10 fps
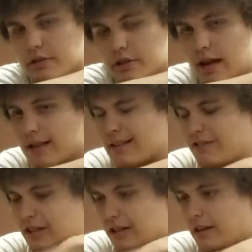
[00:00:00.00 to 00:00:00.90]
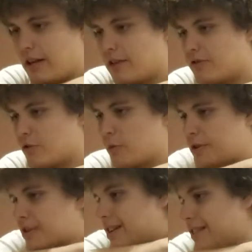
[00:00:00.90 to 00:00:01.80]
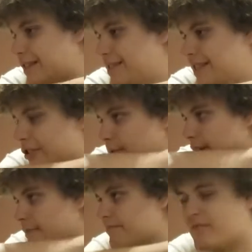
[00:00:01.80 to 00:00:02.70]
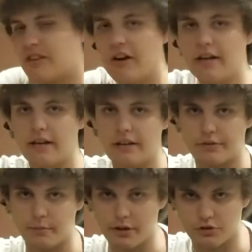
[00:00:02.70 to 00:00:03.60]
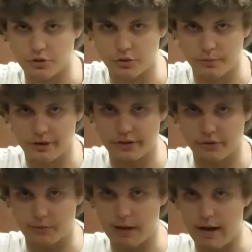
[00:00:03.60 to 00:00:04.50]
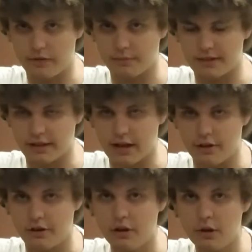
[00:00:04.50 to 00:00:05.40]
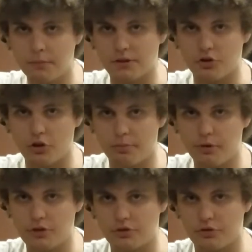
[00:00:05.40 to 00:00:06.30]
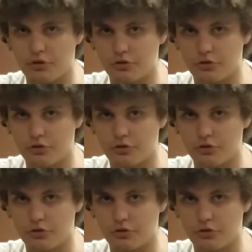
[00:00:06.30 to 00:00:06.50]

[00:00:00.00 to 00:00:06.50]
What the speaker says: I guess not really like sore, but just kind of like a little bit tight is my shoulder blades from having them together, because all the pressure's on your